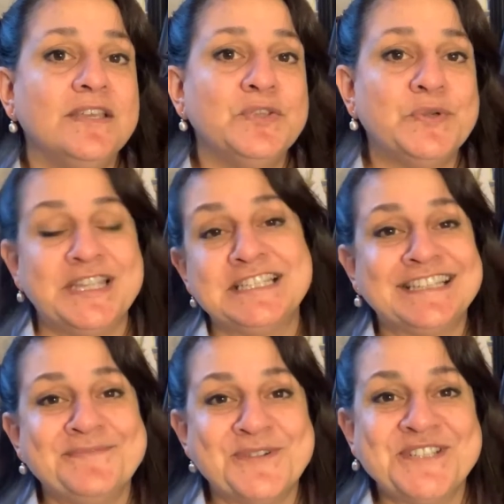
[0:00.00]
you're here
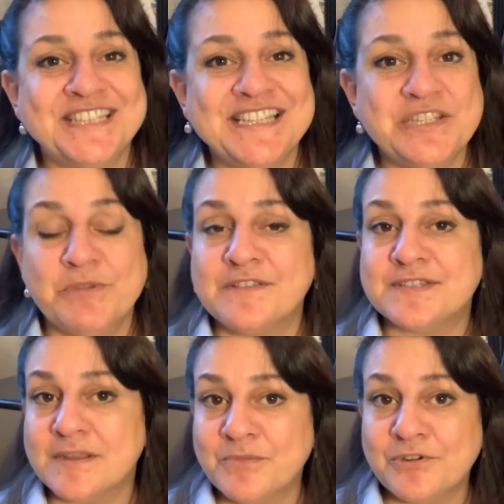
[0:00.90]
today watching this. You might have
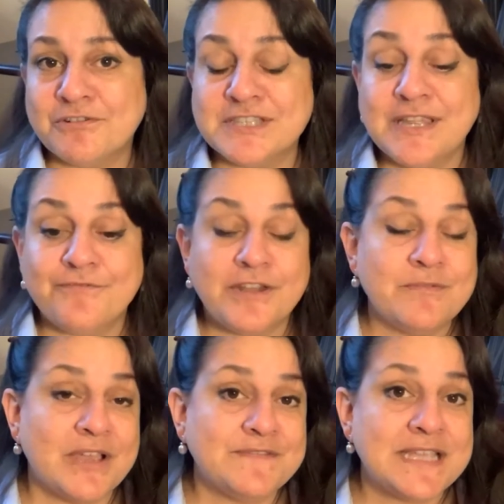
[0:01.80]
stumbled across it, a friend
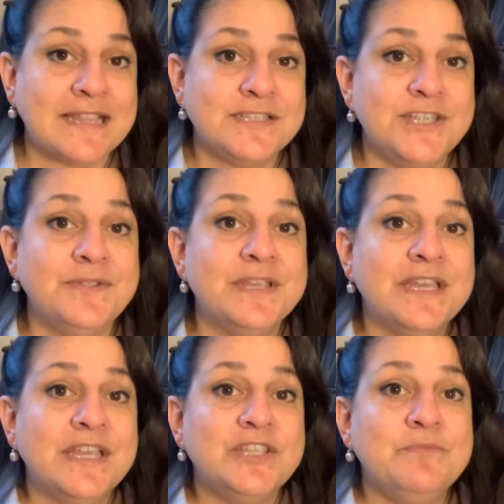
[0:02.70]
might have tagged you,
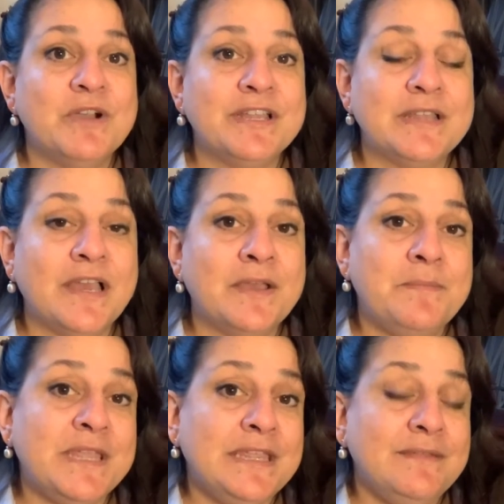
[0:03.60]
you might
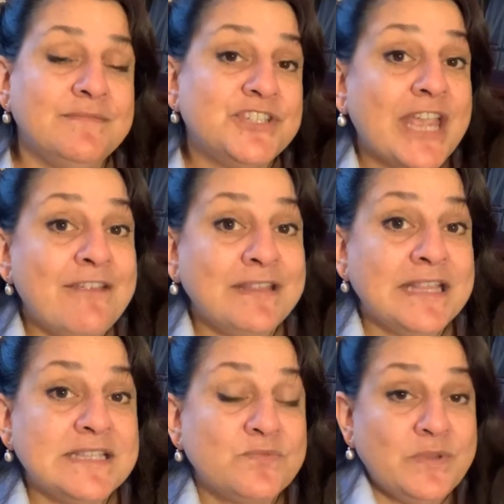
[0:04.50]
be sharing
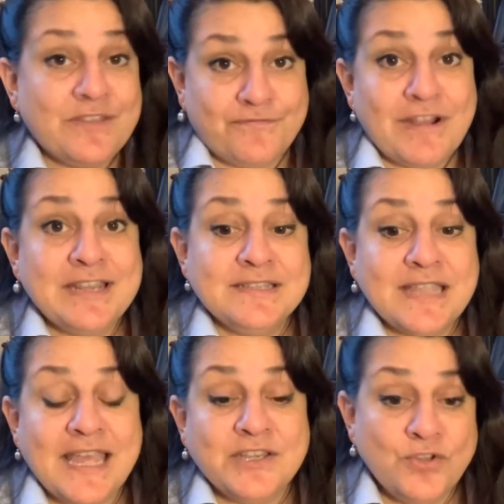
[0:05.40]
this with a friend
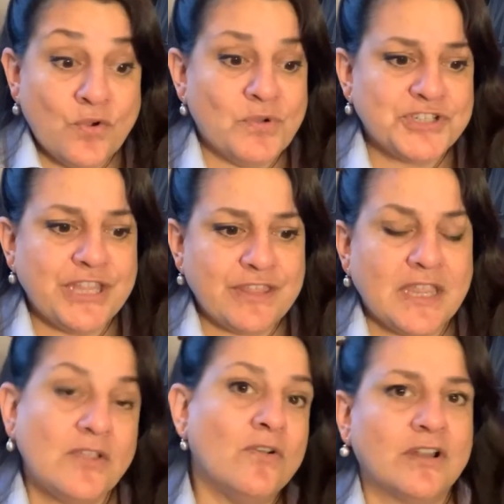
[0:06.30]
and you're watching it
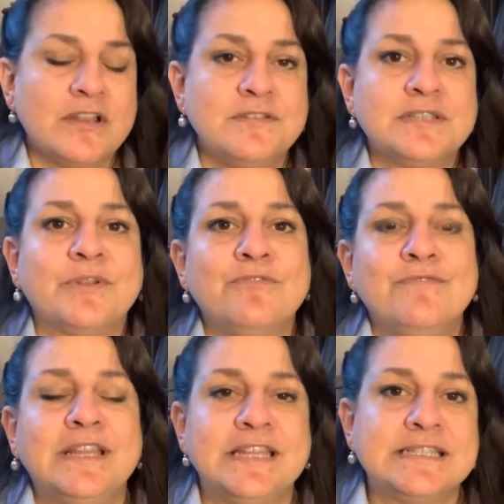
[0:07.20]
thinking, God, I know someone who
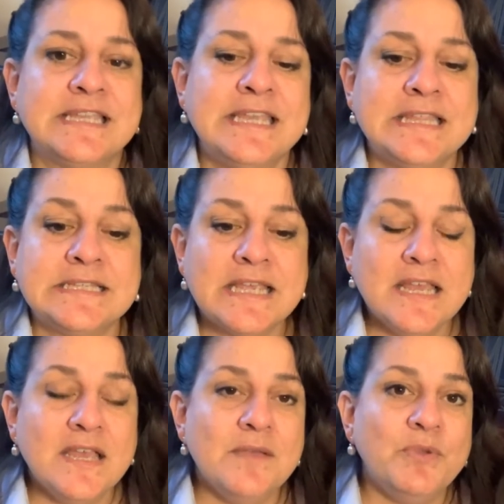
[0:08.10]
really needs to hear this.
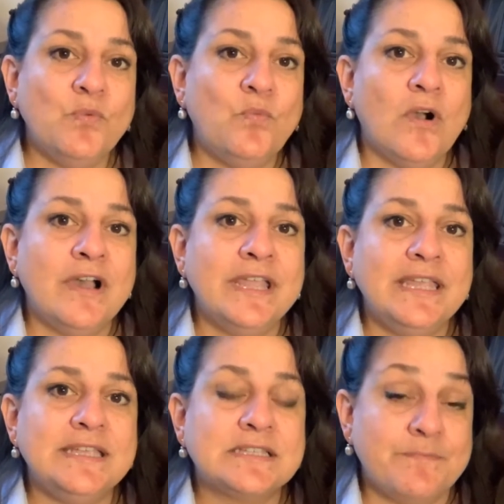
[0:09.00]
But why
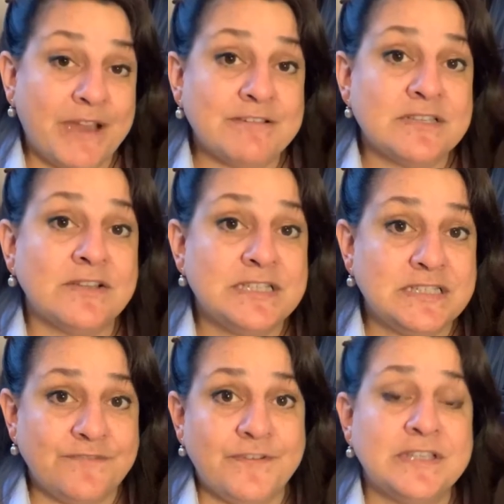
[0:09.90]
is comparisonitis
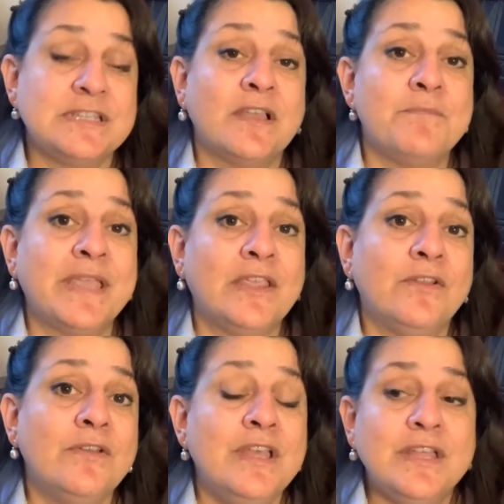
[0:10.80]
the first thing I'm picking
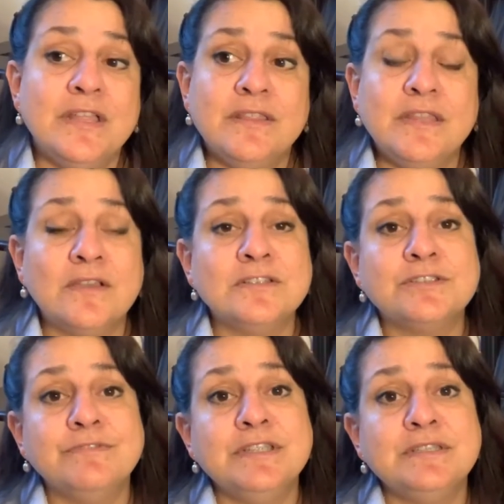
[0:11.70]
on? The
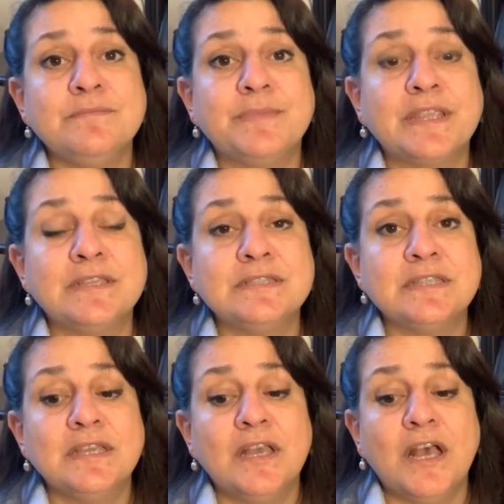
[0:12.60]
answer is because
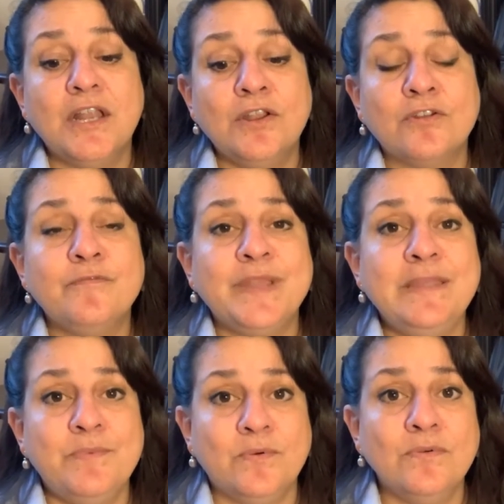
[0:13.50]
a lot of
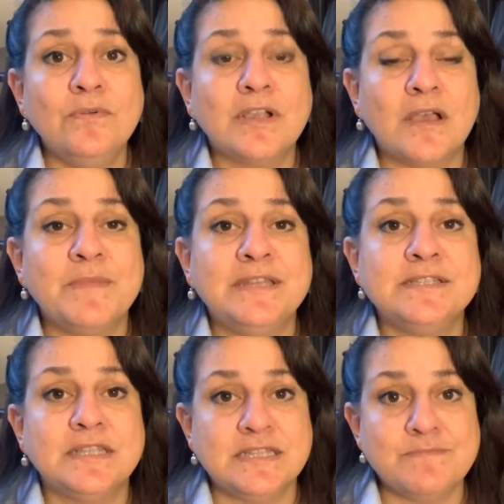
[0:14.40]
people come into this